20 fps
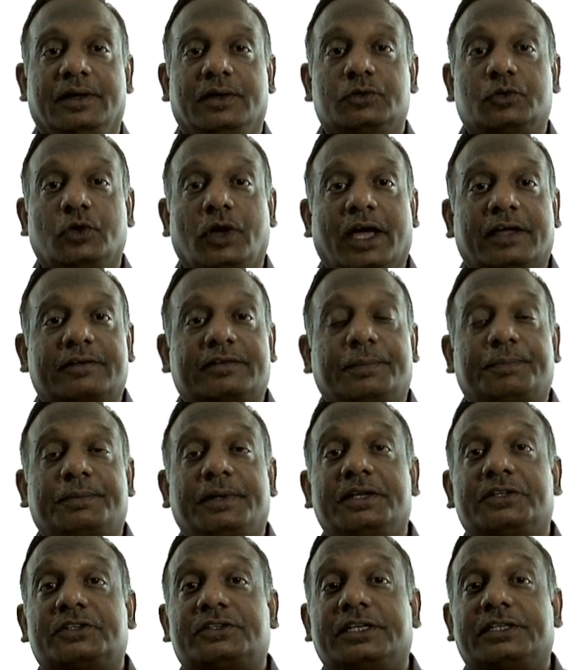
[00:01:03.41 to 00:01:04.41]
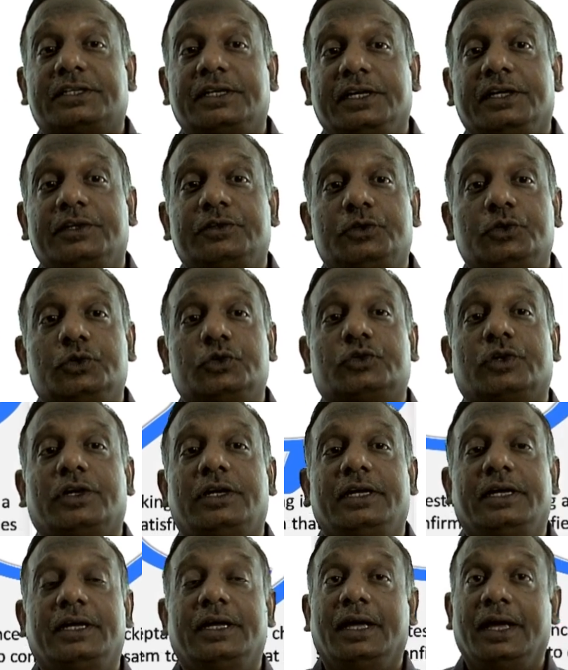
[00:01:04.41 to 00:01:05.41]
So acceptance testing is
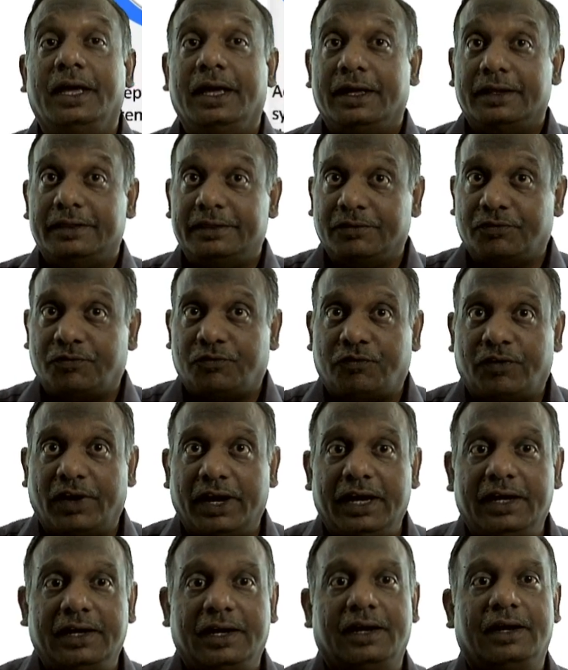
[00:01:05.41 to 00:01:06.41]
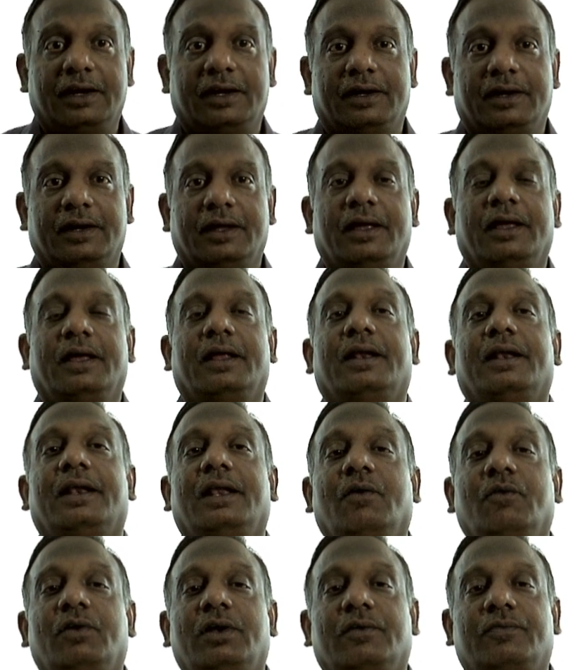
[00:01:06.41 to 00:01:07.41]
usually the final
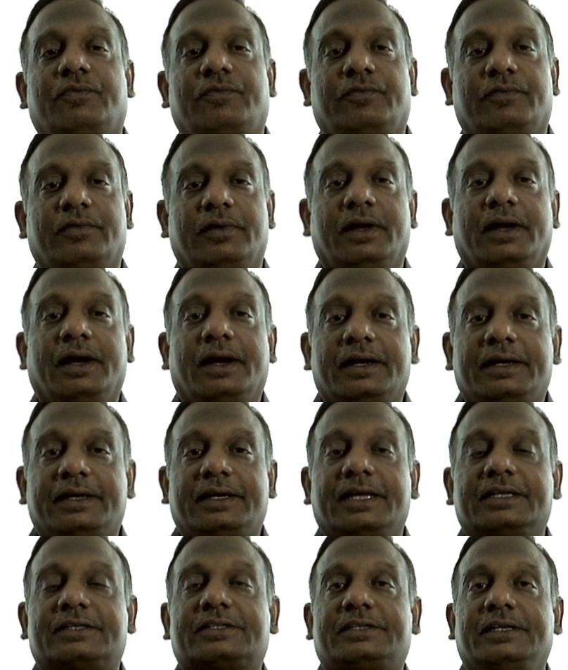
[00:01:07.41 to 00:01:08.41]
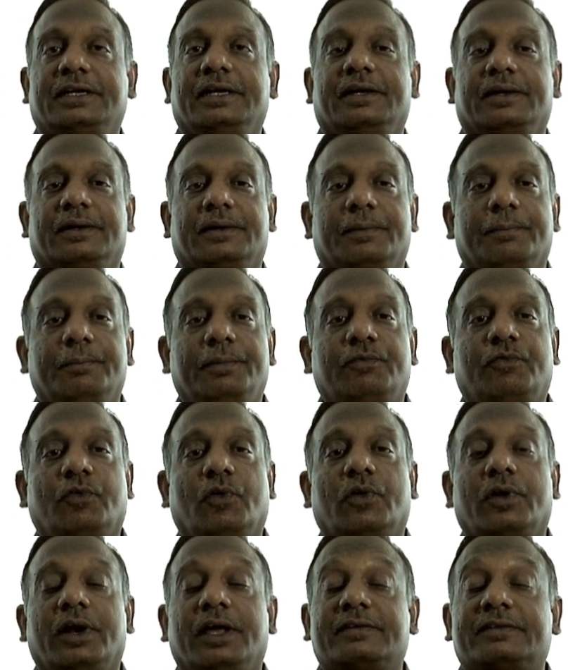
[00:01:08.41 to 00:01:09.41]
level of testing
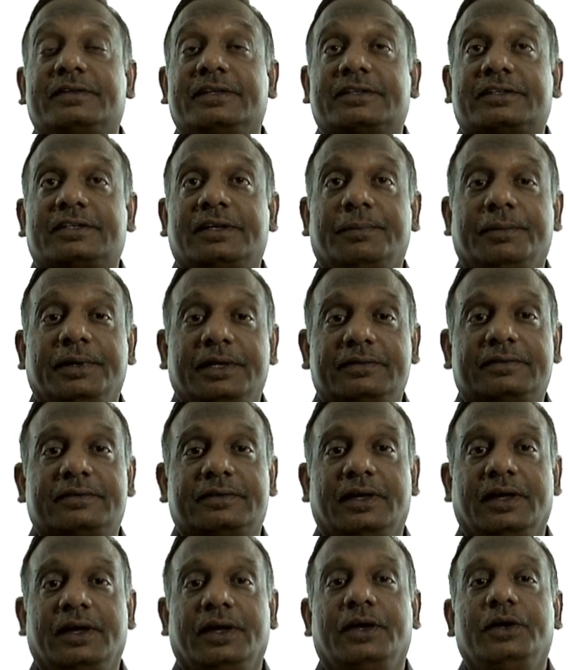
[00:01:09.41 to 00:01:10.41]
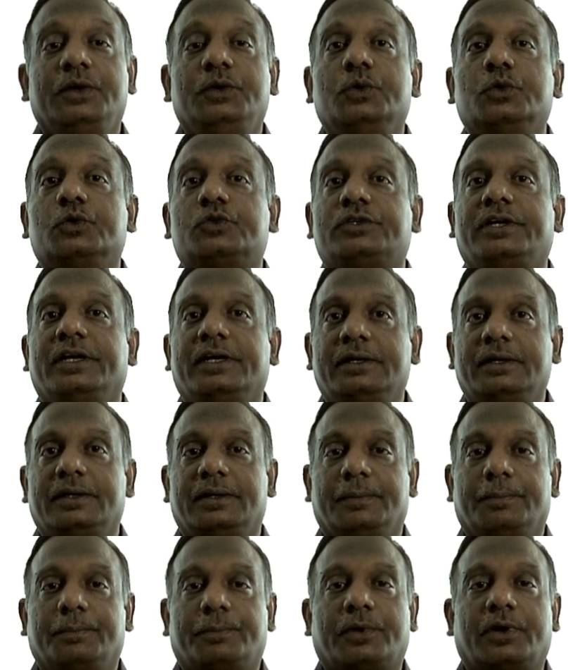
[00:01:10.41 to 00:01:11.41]
before a system is used in
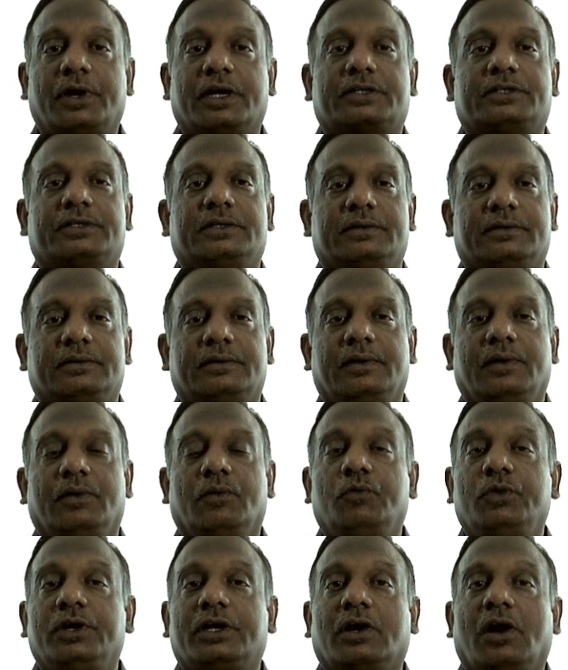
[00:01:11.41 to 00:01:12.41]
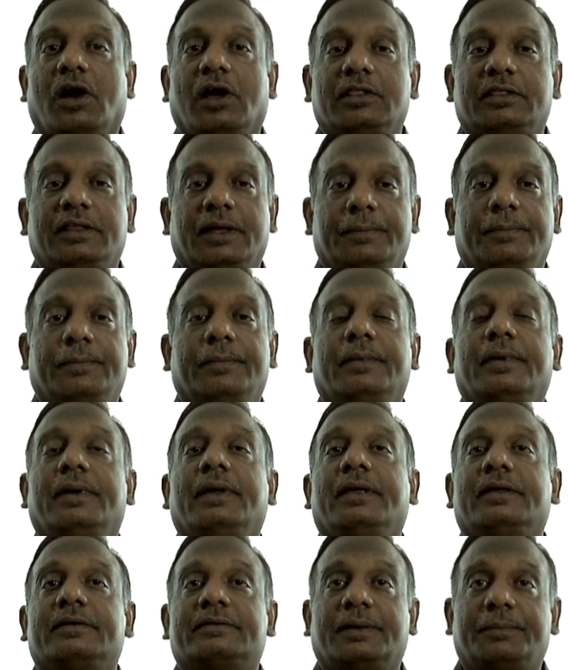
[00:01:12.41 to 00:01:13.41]
production. We call them
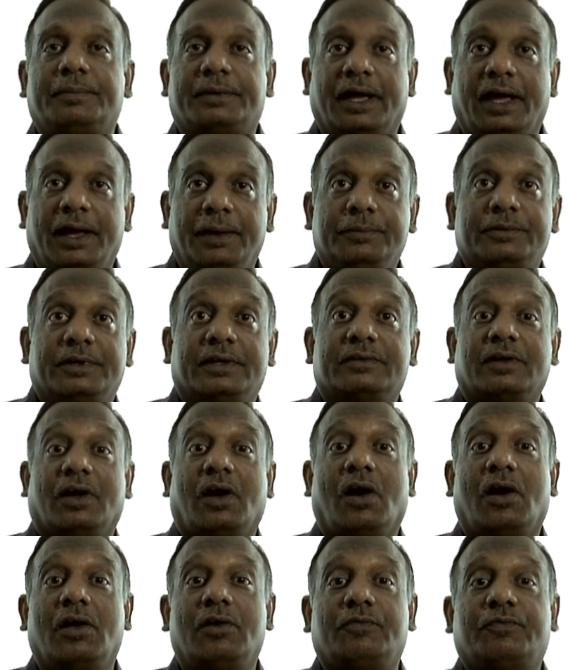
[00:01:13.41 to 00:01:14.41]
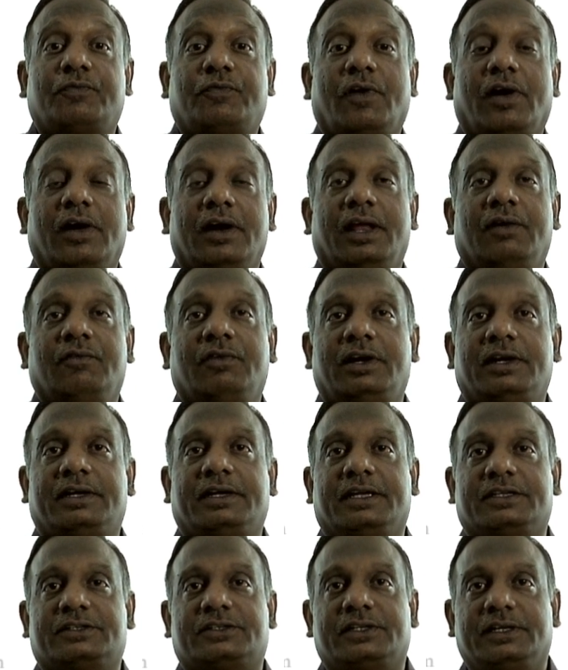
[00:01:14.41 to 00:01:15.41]
sometimes as alpha level
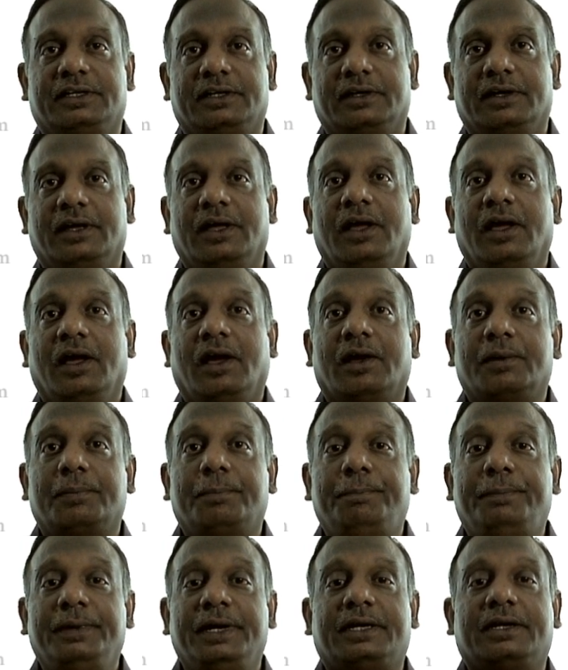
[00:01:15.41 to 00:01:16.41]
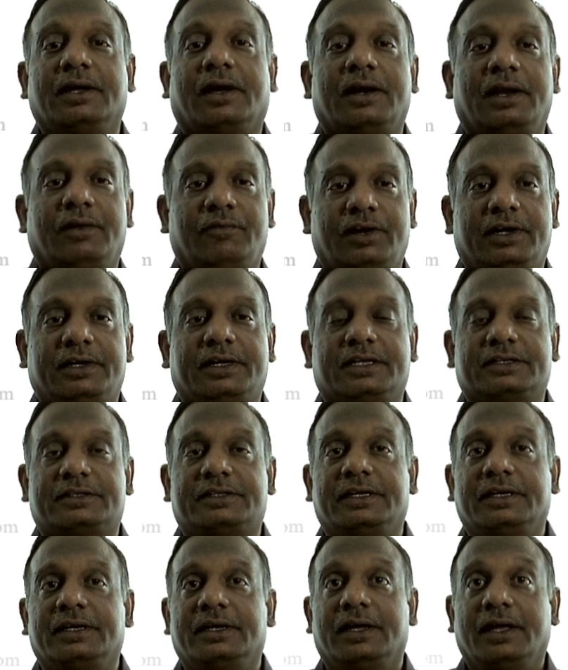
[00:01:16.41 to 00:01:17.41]
testing or beta level
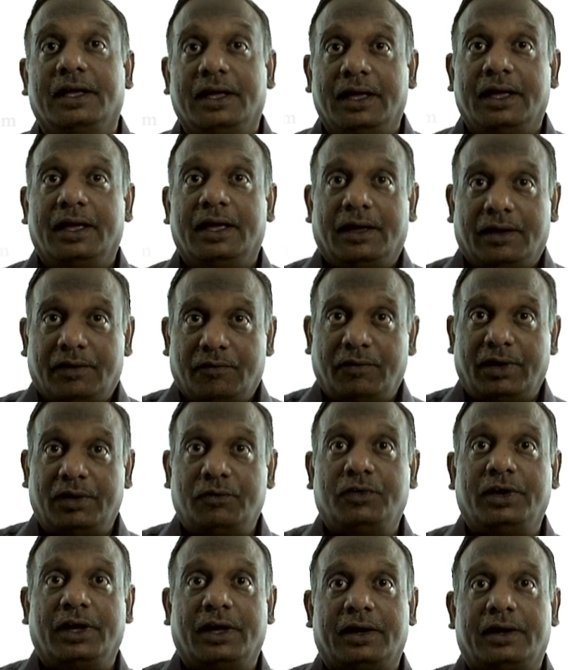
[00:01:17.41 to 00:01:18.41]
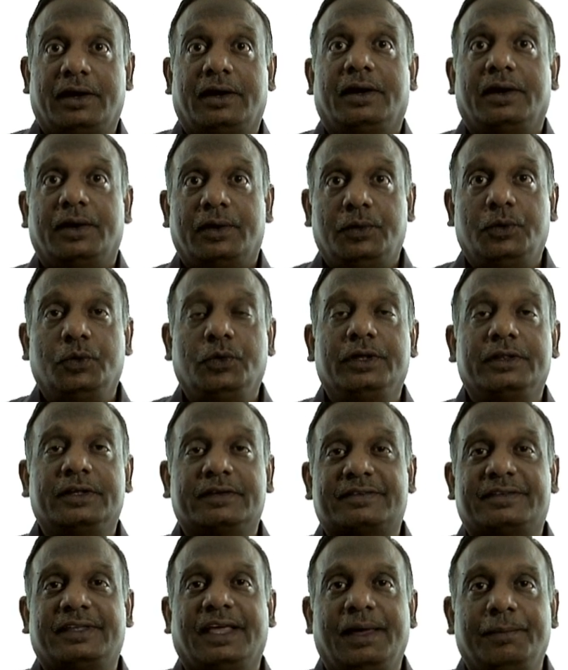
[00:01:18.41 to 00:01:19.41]
testing when we are doing the
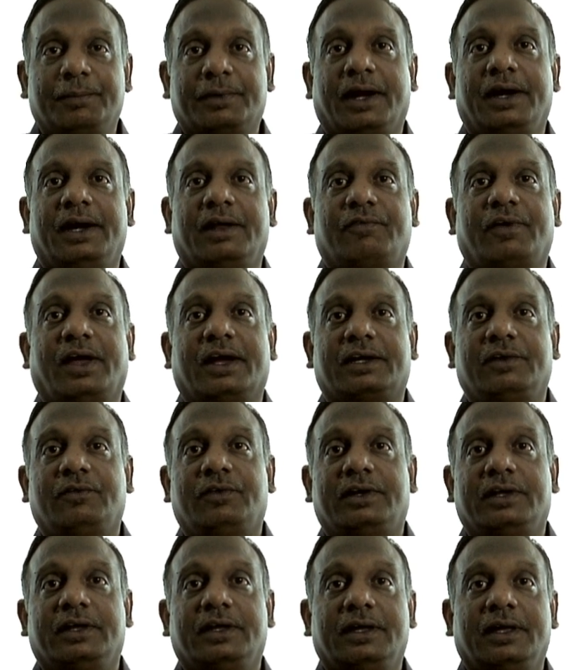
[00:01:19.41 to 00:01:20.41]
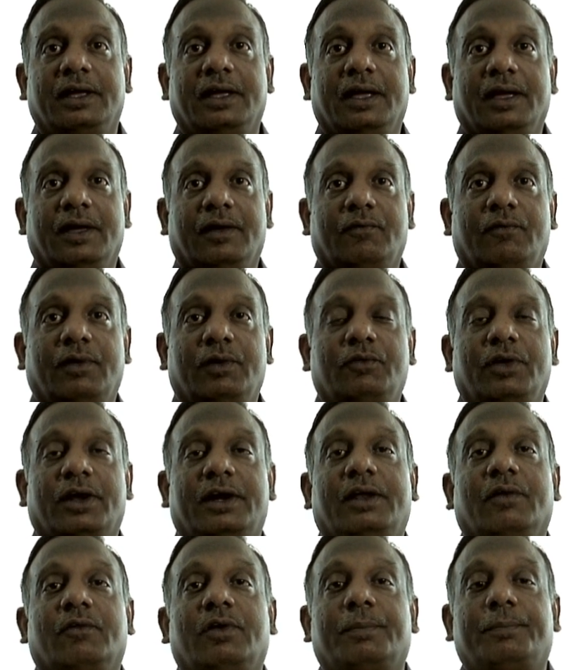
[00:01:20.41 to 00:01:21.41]
same kind of activity when we are
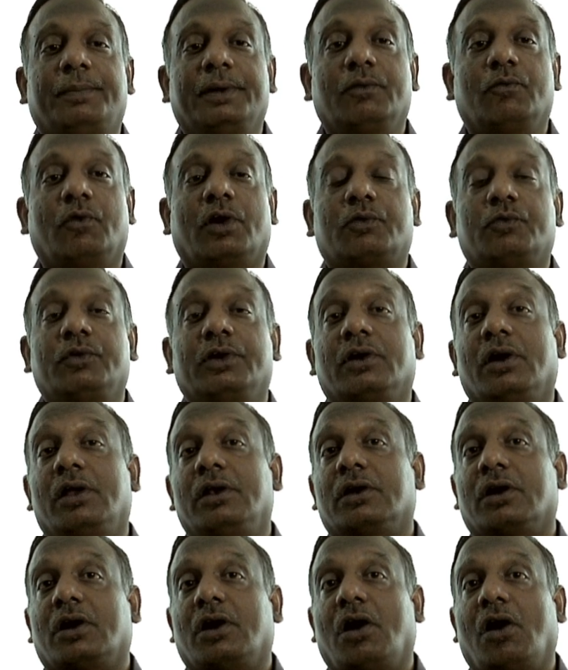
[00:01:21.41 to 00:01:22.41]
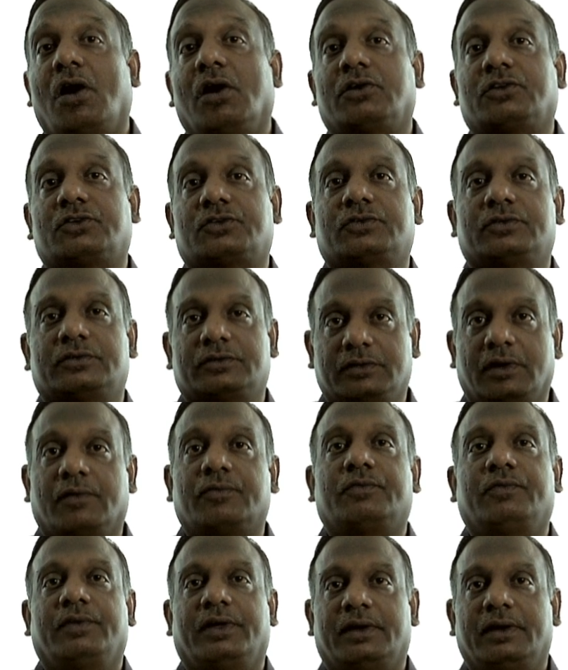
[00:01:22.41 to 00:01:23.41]
developing what we call C O T S
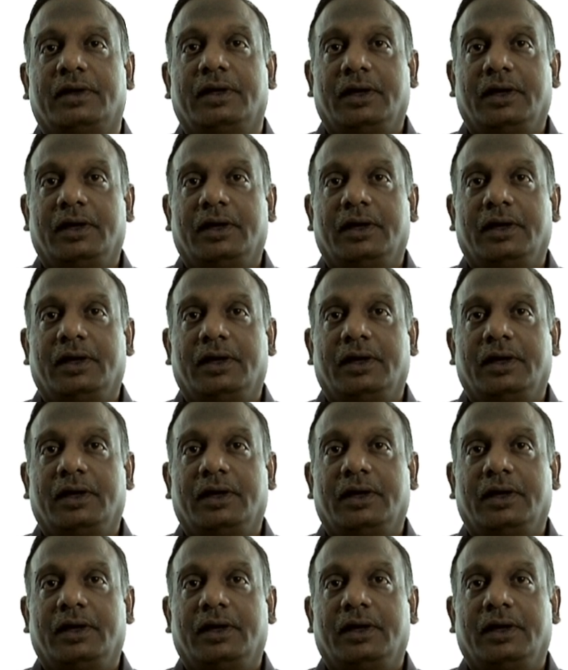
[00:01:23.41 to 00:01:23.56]
software.